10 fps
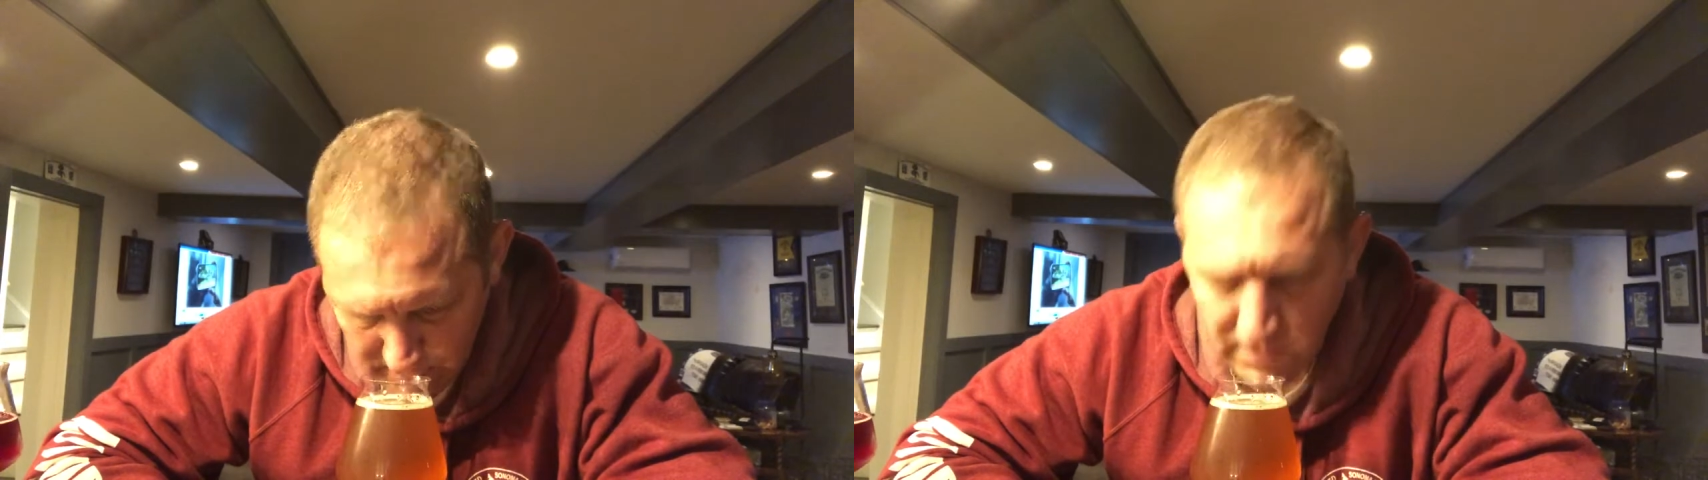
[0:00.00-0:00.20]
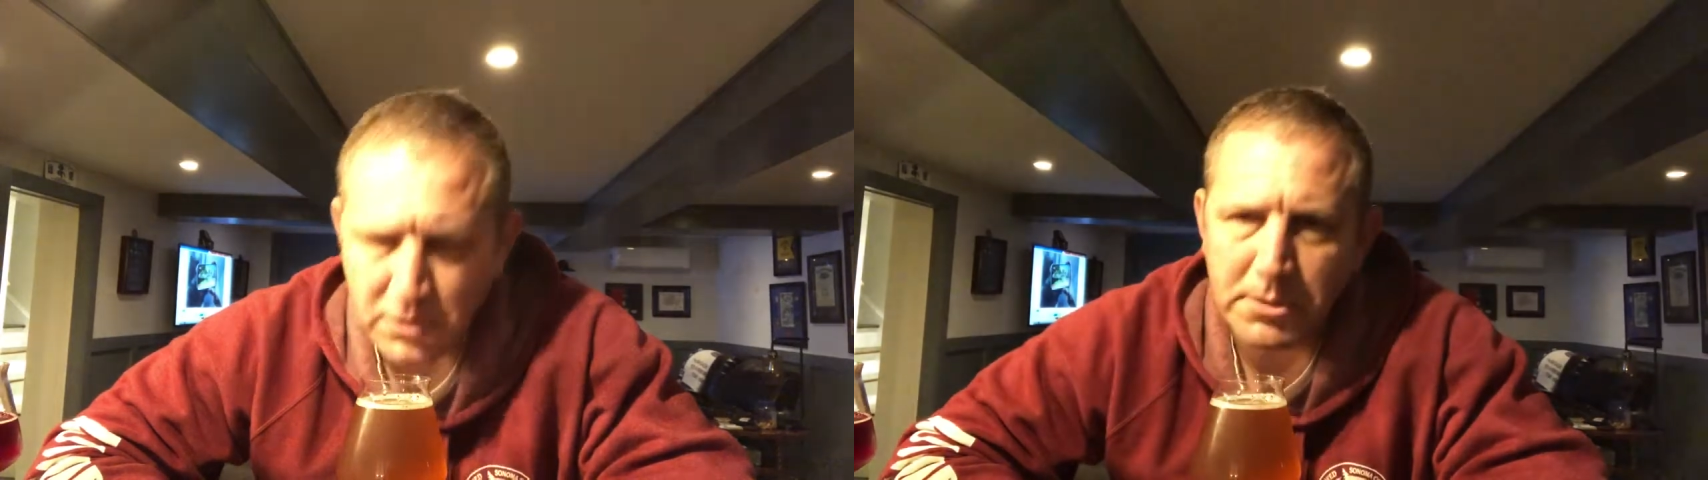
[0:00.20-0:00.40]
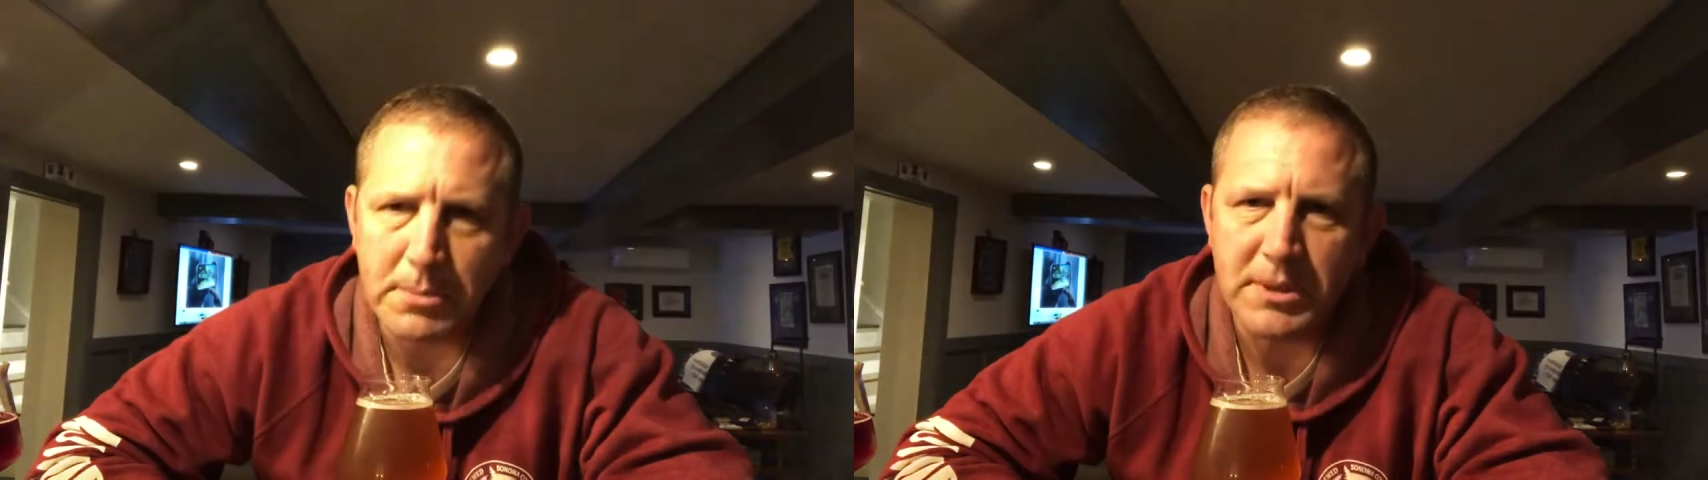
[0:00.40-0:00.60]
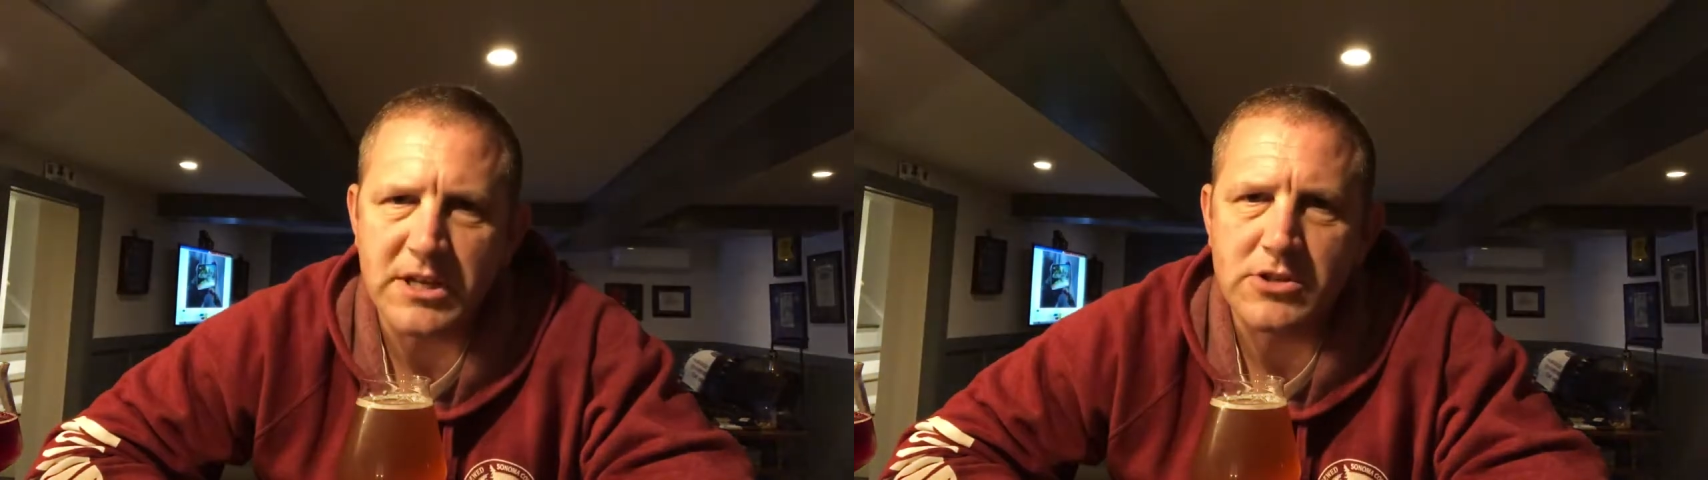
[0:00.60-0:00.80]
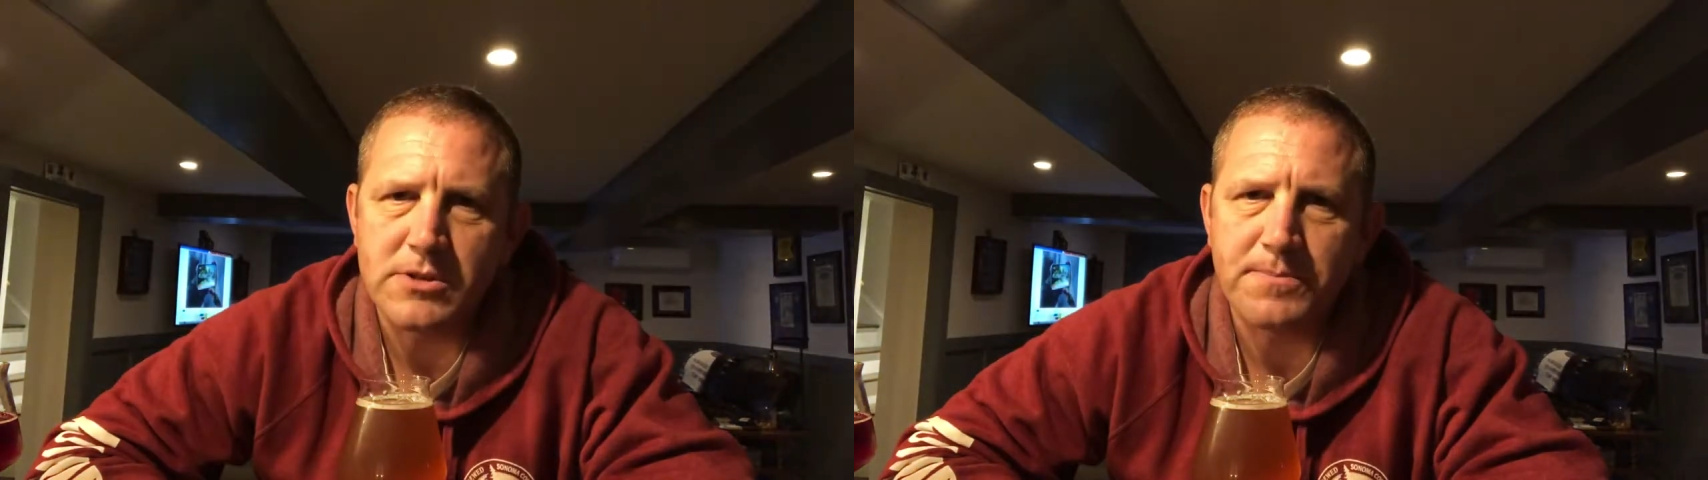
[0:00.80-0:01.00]
a little bit of
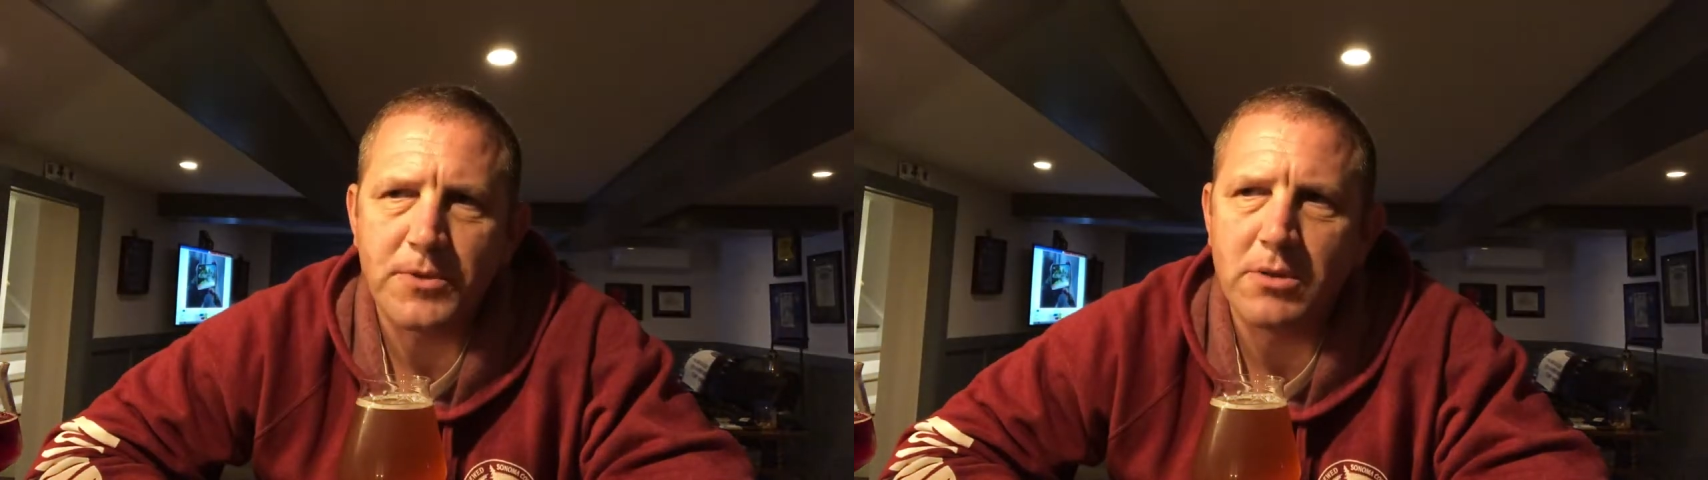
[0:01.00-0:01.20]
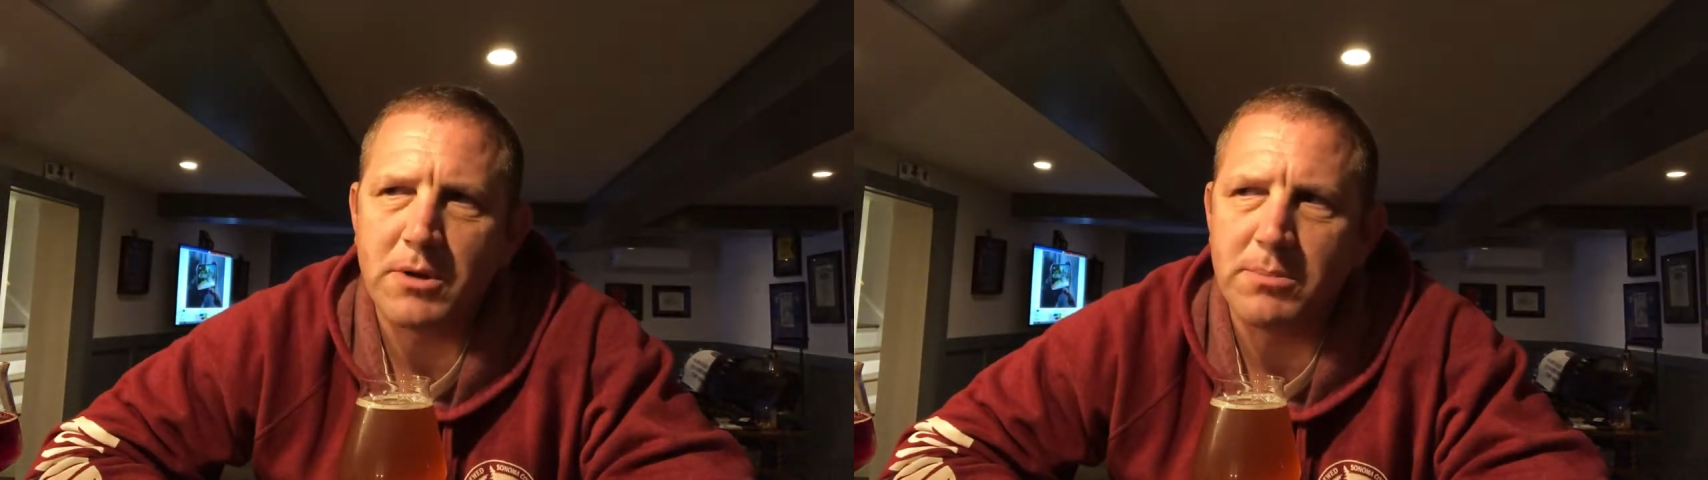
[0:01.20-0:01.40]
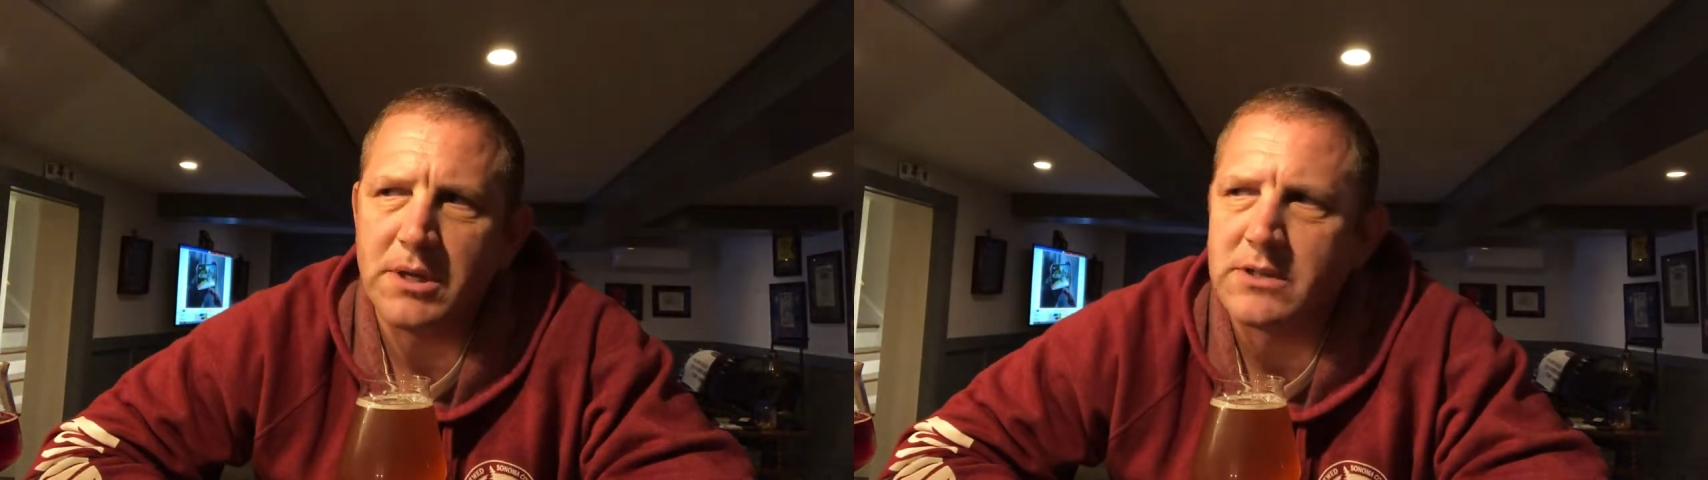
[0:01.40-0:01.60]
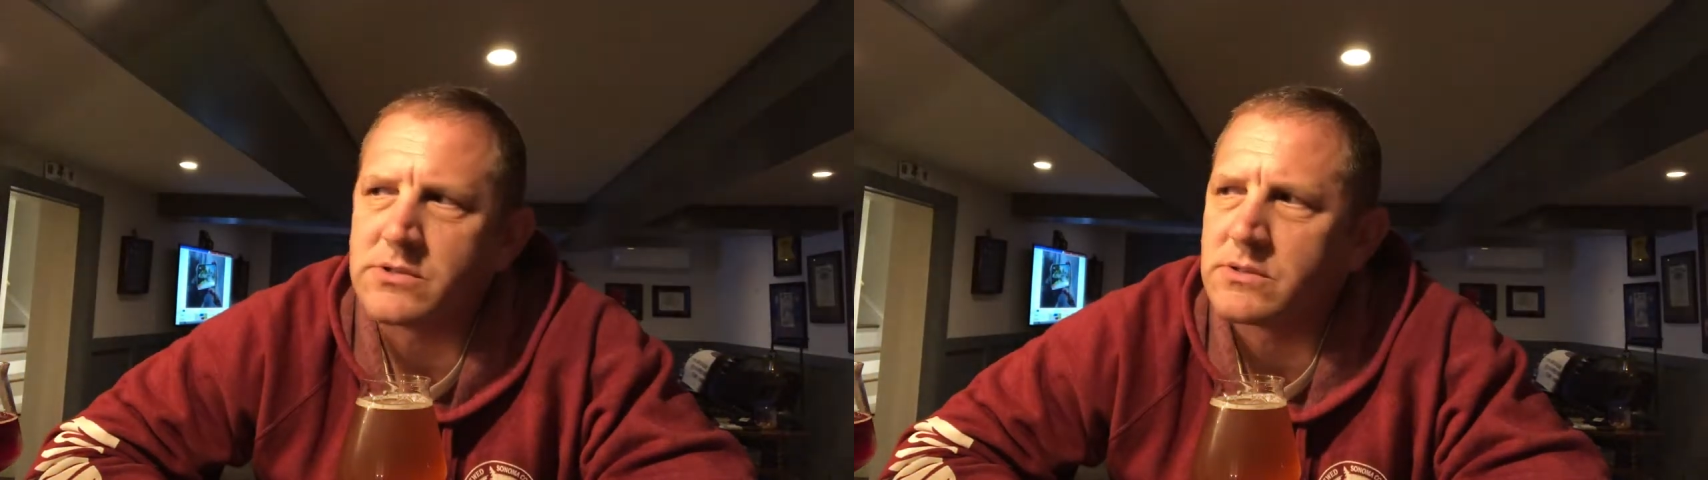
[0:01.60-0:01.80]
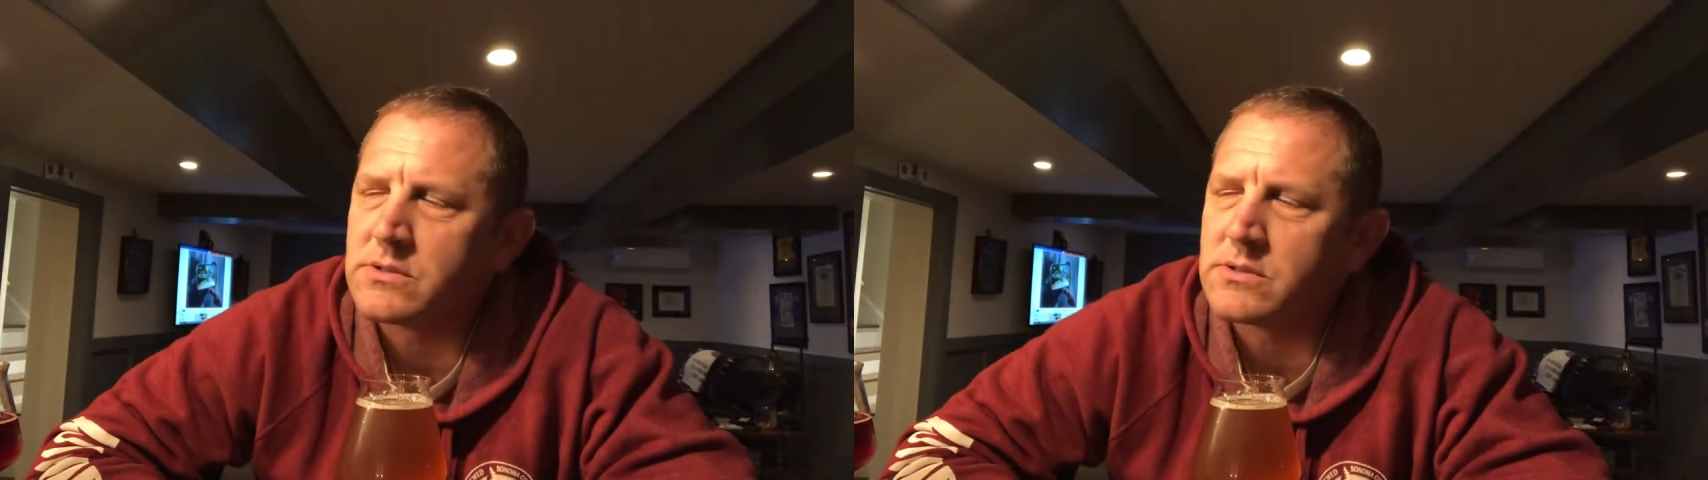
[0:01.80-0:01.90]
peach, a little bit of peach.